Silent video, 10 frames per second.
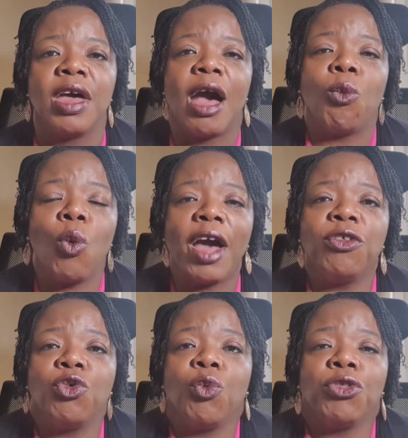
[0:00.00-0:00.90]
And why
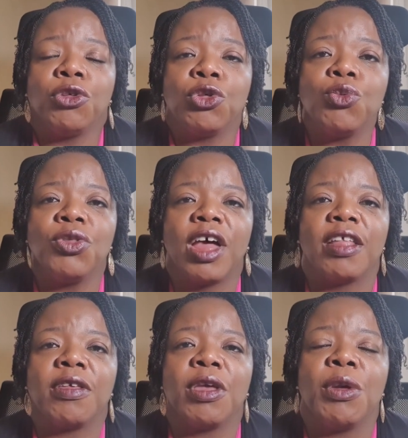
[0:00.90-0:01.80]
do you want to do
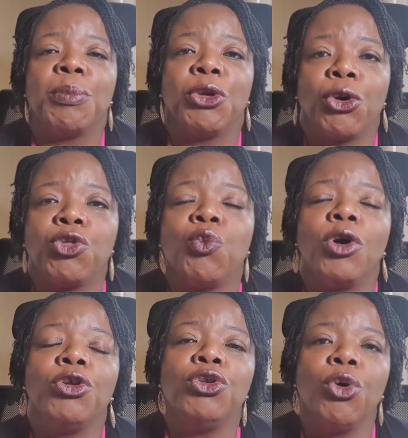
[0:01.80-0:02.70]
that? Because you
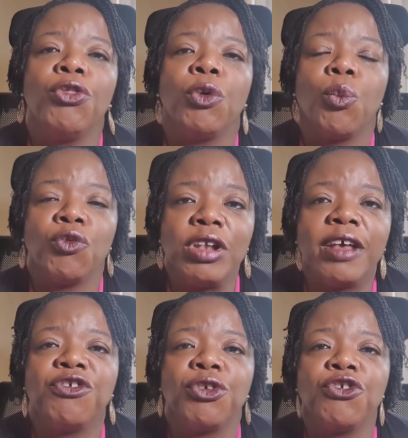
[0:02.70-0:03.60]
want to know the
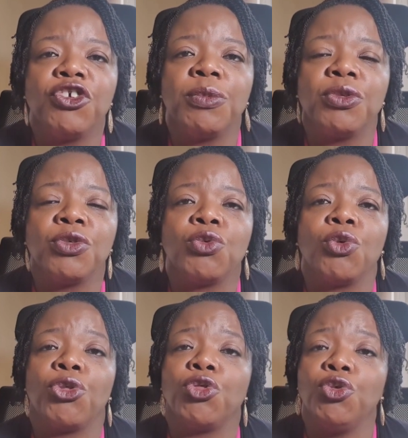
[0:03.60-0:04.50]
relationships to
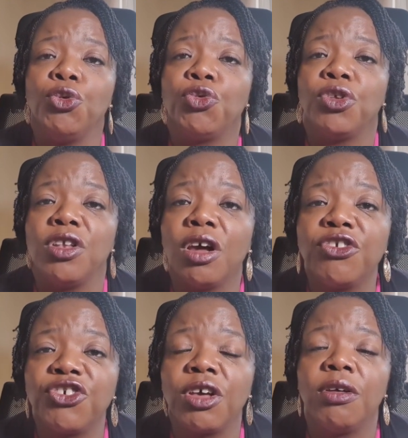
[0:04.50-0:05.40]
continue to
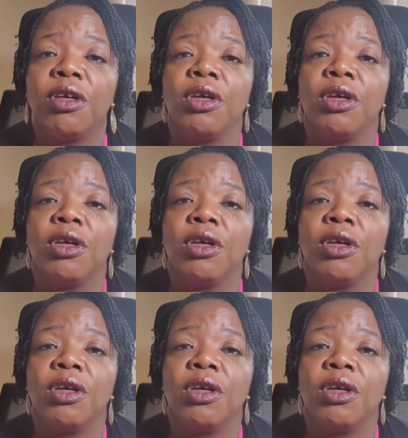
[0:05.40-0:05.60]
nurture